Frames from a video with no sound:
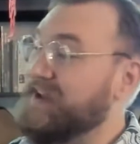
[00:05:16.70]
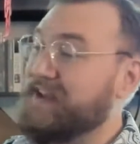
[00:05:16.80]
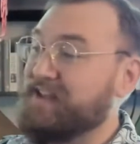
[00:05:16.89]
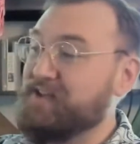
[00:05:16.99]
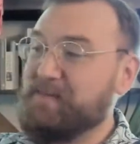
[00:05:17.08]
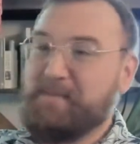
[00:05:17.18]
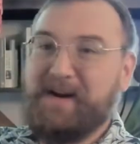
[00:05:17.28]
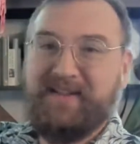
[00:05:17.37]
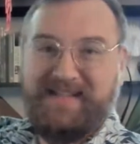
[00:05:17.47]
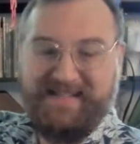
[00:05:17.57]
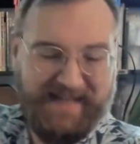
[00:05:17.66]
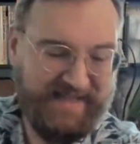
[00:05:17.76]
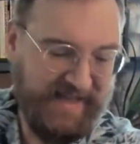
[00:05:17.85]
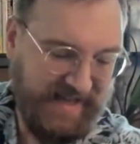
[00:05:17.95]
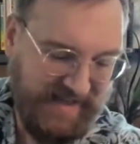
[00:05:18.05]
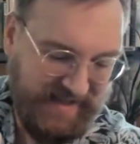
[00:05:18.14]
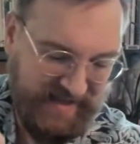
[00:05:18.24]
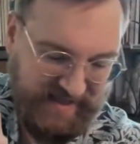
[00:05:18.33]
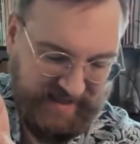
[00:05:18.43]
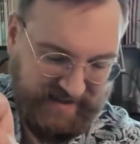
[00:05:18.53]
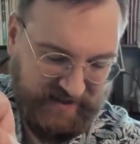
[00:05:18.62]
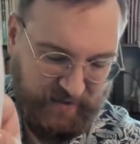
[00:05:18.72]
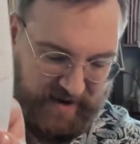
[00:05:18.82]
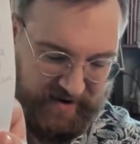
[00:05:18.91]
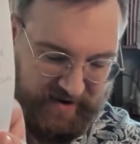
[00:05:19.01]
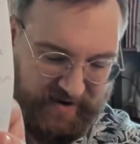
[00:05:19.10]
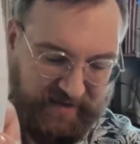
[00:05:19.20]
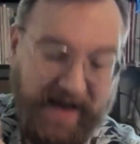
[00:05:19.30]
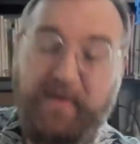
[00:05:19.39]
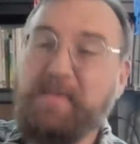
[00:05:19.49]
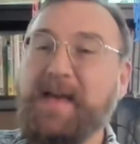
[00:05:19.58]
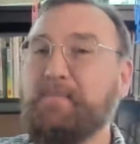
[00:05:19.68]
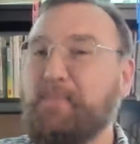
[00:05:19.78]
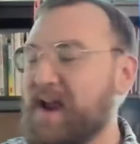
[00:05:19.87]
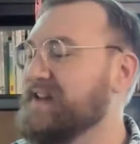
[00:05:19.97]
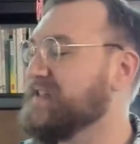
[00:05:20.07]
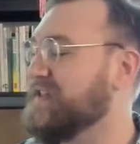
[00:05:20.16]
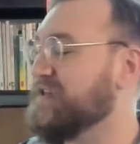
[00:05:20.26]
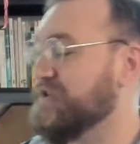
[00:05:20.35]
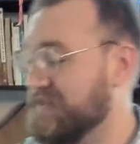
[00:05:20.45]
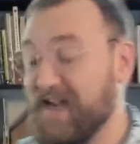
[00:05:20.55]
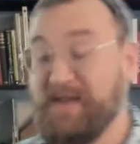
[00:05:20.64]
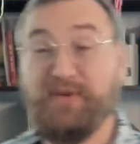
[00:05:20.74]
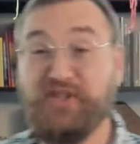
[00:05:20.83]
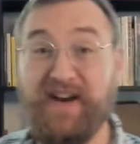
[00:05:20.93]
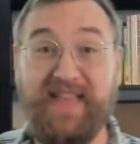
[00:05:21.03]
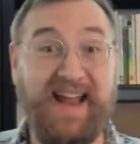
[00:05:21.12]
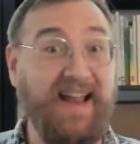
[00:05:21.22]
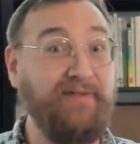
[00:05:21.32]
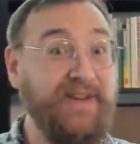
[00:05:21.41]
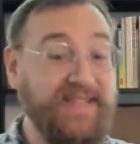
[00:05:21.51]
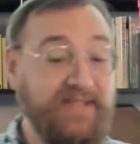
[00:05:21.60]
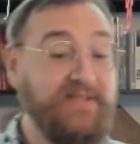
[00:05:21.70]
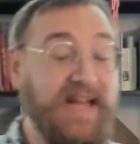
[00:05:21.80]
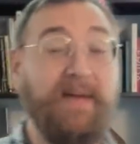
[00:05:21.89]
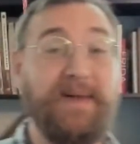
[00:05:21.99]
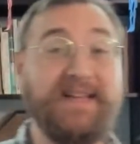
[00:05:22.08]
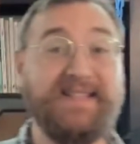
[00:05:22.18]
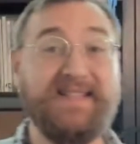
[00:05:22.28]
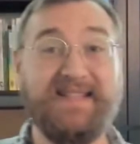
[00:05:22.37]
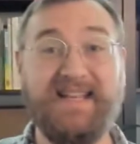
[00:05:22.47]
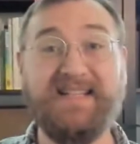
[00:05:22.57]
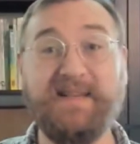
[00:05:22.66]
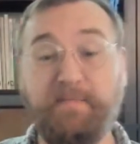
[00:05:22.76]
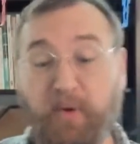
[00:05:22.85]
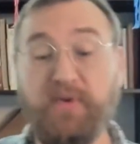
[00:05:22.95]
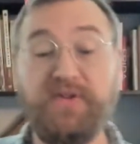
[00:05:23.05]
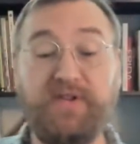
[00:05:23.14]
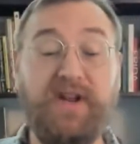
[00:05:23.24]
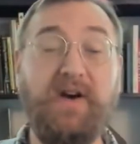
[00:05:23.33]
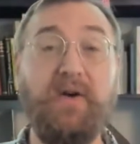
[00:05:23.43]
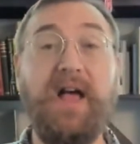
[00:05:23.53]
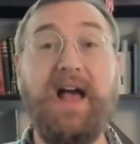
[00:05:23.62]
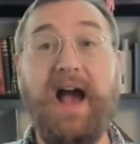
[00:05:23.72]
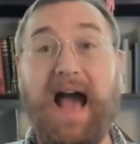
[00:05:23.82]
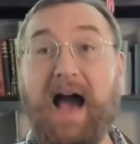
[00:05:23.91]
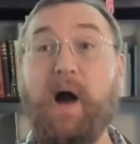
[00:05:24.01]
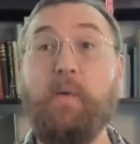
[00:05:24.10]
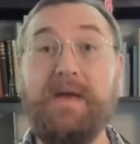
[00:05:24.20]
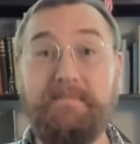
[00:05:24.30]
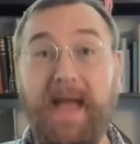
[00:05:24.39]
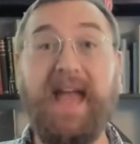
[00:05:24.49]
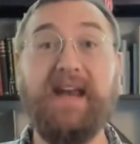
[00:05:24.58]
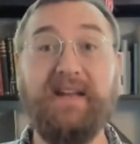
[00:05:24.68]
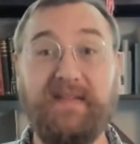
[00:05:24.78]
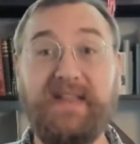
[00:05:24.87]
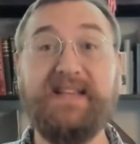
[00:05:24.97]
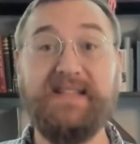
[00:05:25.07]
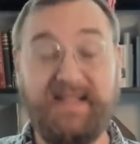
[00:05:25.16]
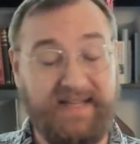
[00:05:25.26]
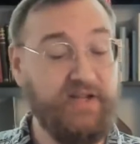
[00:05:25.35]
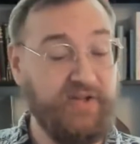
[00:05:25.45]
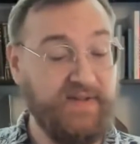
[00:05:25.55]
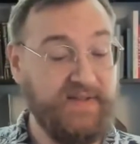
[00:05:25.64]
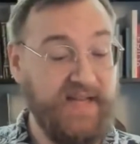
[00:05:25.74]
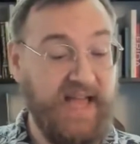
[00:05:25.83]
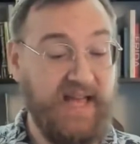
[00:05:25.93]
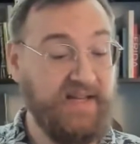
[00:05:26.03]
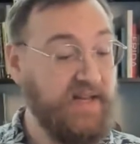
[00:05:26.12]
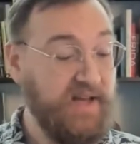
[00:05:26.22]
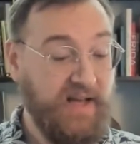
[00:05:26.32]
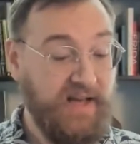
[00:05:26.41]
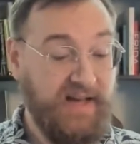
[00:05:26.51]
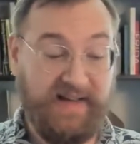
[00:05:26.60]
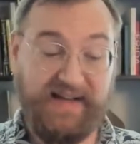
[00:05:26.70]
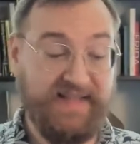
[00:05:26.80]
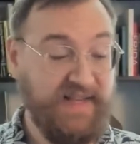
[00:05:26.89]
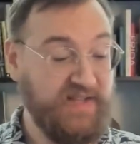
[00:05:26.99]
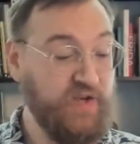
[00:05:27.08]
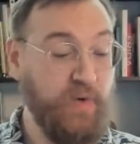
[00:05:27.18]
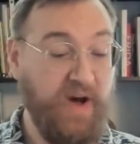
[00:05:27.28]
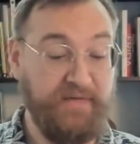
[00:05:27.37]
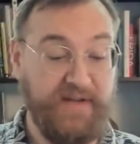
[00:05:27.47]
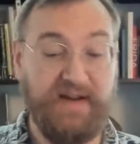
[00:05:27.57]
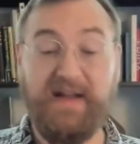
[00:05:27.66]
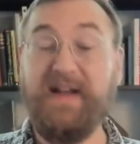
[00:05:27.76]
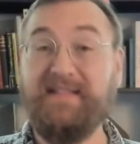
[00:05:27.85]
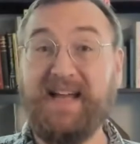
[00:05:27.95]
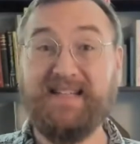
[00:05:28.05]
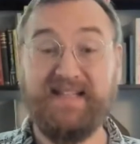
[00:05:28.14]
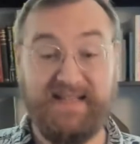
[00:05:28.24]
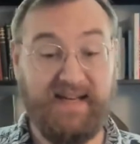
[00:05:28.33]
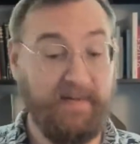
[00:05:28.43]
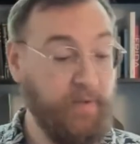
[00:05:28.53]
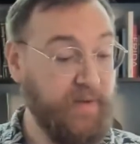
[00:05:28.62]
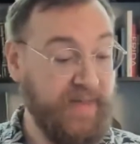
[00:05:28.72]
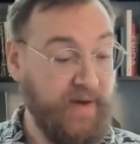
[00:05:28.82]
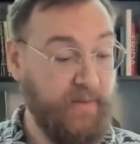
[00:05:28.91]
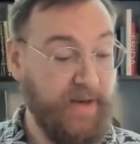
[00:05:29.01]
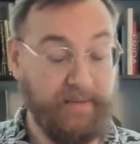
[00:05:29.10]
You can barely see it. This is a record of how we make brand decisions. I will share that every single time because it is important to know how we made these decisions. And like I said, too often that doesn't end up going that way.